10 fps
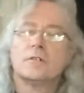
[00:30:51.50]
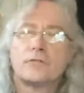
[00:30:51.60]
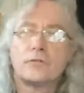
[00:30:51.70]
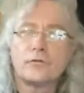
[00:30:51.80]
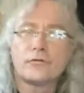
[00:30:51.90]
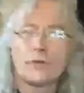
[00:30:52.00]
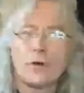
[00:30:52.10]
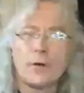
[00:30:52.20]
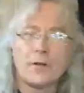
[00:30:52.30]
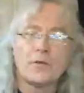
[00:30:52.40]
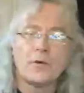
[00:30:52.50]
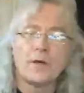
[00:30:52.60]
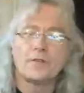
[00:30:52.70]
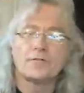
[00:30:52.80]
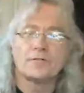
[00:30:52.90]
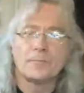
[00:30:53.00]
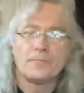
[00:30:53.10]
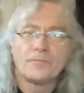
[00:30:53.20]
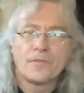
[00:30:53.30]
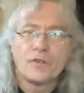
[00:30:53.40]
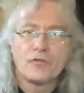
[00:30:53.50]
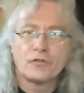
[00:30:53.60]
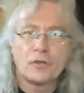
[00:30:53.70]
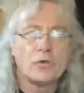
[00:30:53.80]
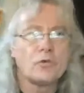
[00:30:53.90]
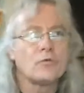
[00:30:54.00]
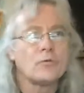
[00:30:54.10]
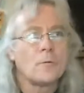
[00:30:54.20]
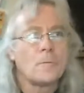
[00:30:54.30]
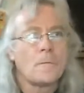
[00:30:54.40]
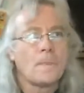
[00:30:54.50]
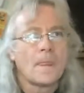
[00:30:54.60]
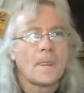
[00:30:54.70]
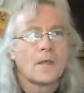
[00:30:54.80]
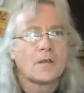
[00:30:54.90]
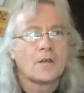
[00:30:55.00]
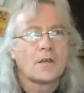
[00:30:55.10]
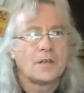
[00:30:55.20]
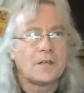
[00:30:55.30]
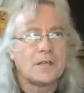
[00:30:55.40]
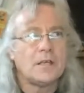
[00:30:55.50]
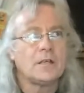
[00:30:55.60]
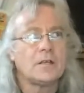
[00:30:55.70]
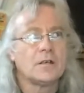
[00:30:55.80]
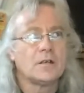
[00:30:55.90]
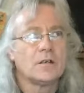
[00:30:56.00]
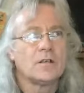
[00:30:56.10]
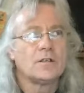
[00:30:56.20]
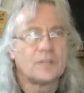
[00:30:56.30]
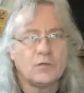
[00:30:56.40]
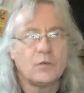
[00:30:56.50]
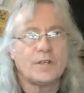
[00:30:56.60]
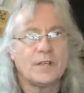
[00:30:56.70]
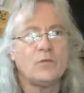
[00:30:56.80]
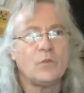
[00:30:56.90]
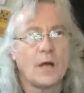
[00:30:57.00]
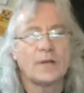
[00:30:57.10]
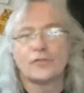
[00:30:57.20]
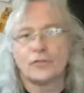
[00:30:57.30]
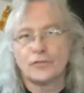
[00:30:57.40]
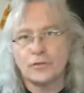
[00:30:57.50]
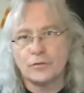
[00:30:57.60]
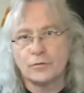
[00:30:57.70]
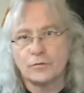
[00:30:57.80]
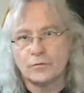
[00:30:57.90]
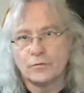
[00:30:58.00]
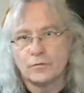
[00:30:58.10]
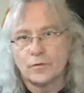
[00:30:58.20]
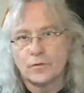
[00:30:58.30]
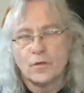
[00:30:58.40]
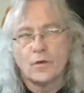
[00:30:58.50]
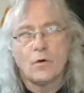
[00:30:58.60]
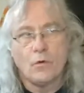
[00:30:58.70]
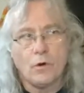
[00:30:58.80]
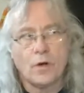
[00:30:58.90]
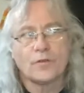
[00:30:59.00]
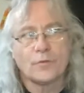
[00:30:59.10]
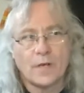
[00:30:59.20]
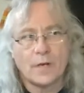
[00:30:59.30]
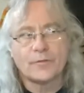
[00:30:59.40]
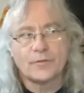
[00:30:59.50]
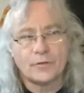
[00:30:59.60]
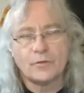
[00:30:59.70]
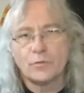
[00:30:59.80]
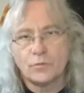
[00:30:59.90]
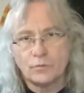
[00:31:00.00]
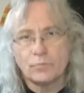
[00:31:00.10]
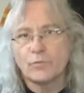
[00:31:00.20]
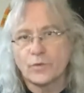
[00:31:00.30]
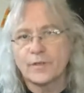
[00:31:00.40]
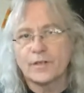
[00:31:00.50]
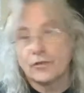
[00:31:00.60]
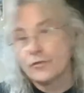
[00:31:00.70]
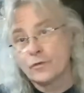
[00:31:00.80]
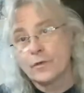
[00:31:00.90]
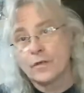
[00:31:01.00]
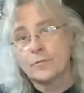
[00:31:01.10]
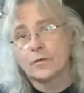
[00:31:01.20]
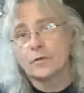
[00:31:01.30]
the show anyways. So he did what he wanted to do all the way up to, well, he couldn't do it anymore.